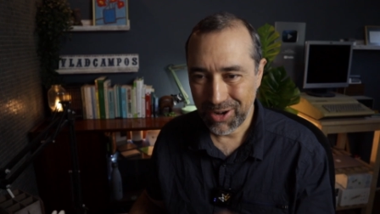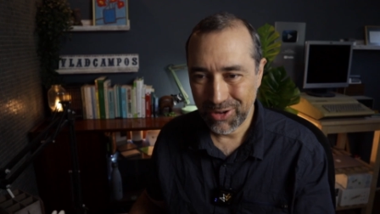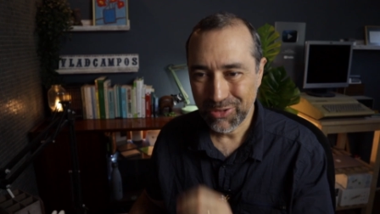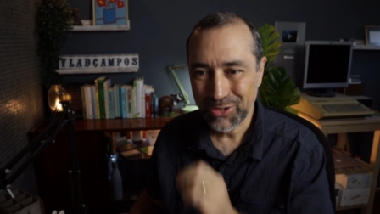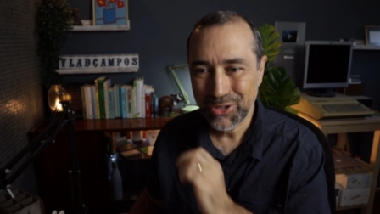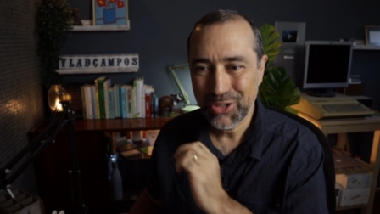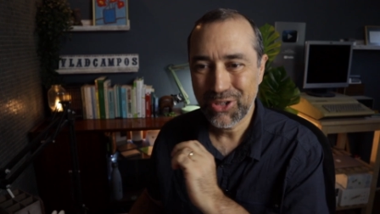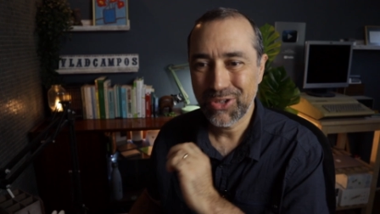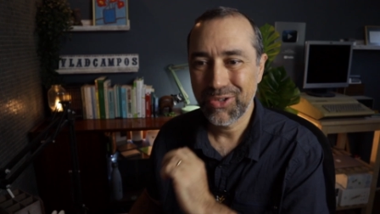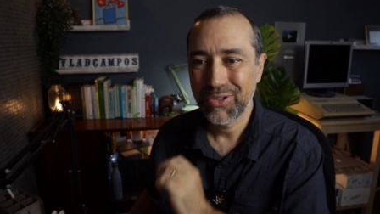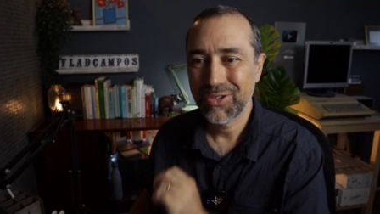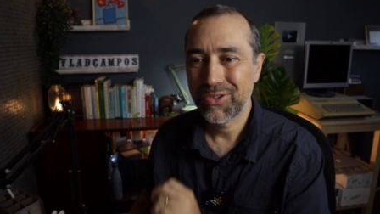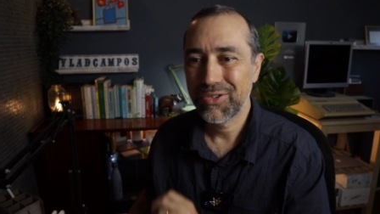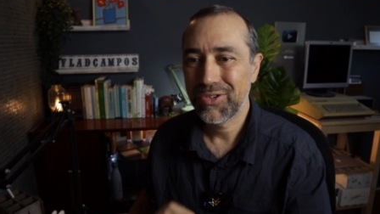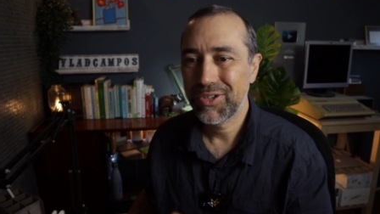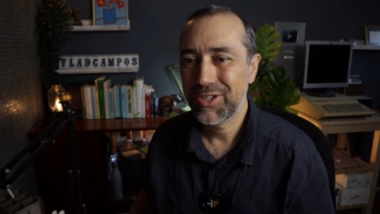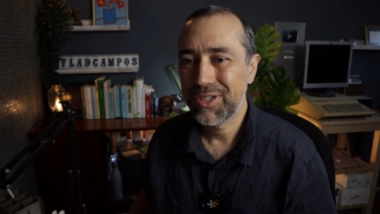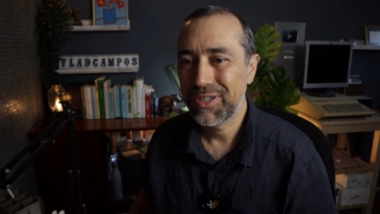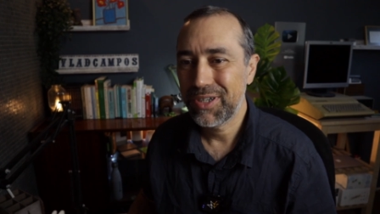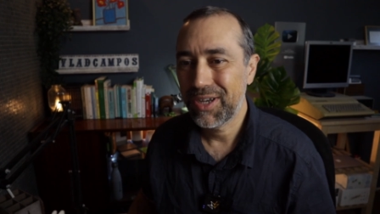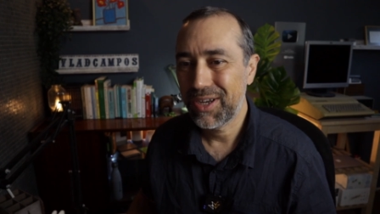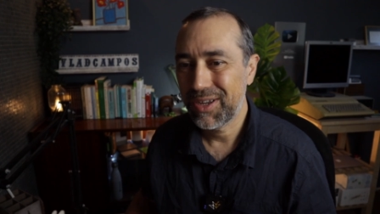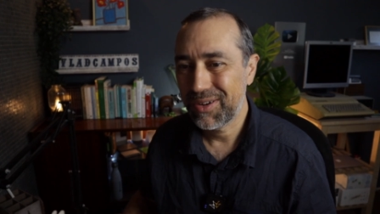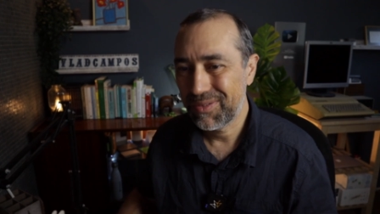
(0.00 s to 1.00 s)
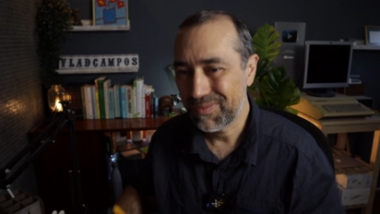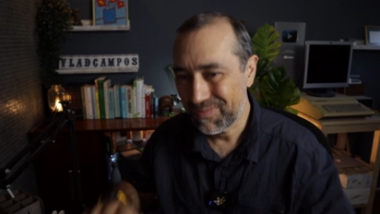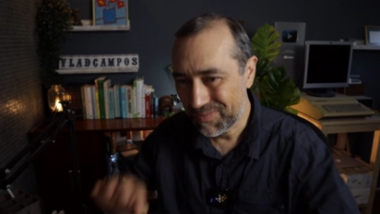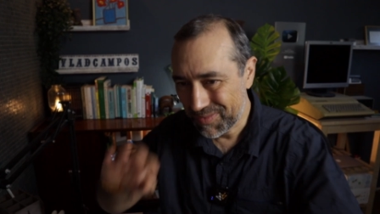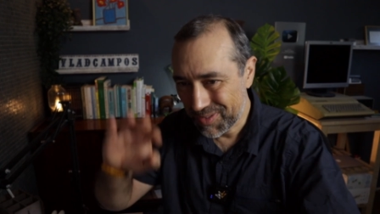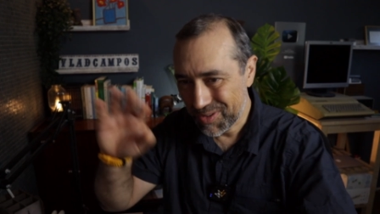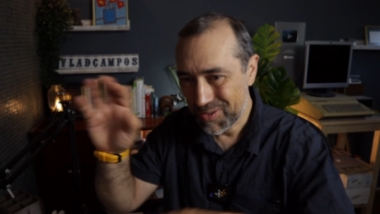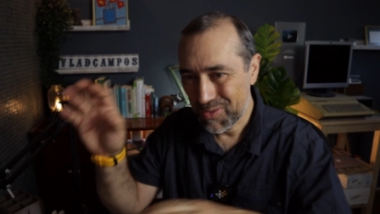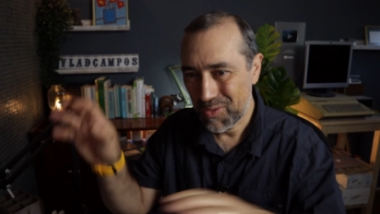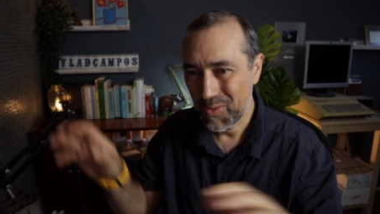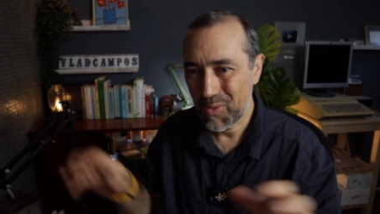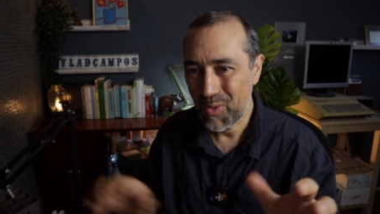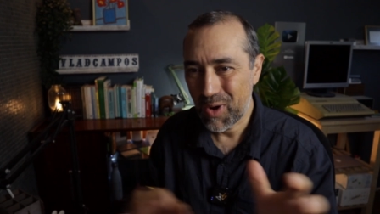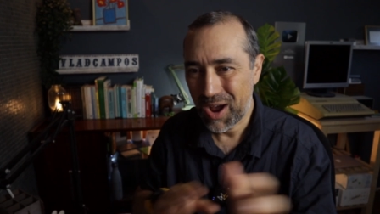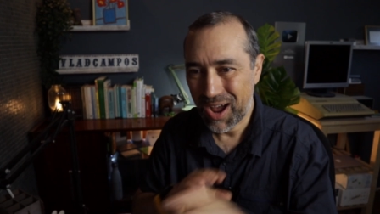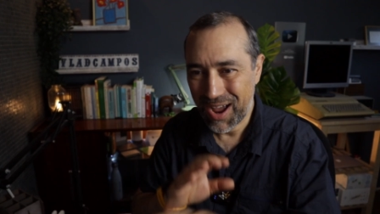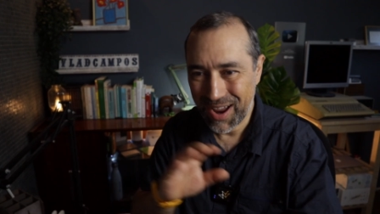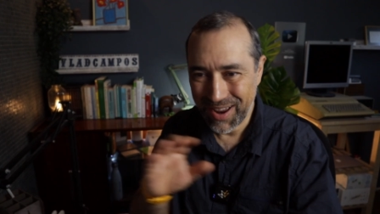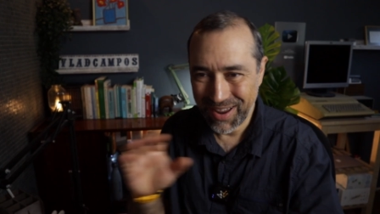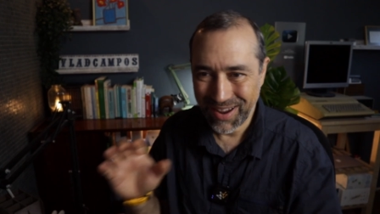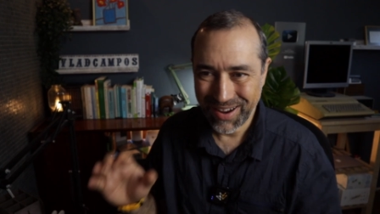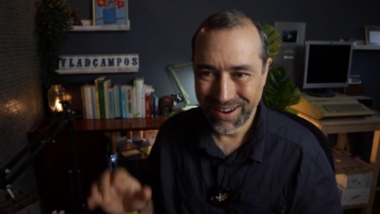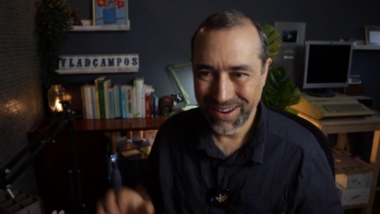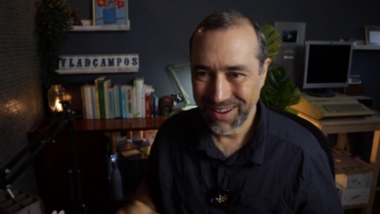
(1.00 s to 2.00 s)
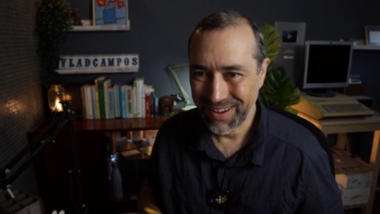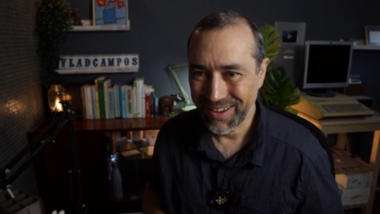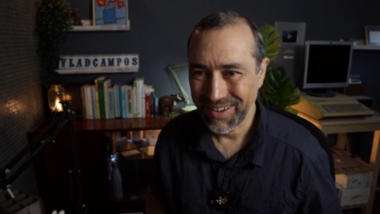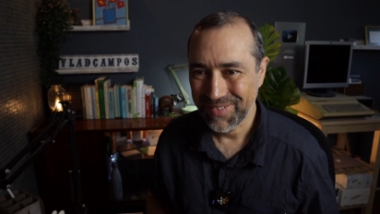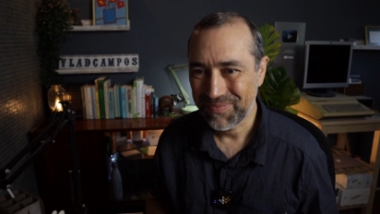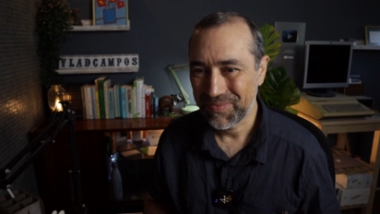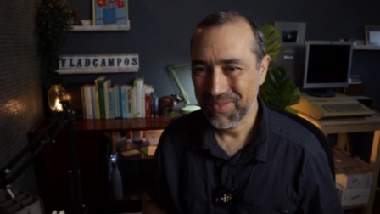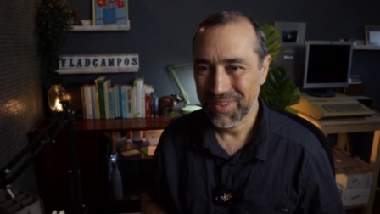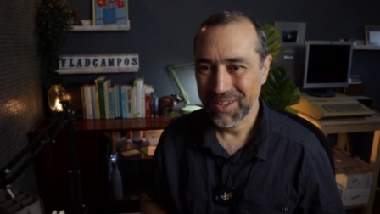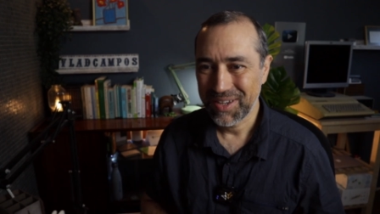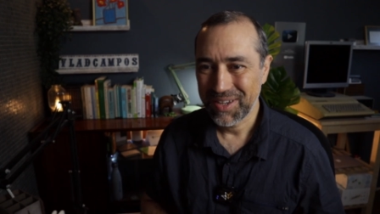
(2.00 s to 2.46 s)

and you soon understand why I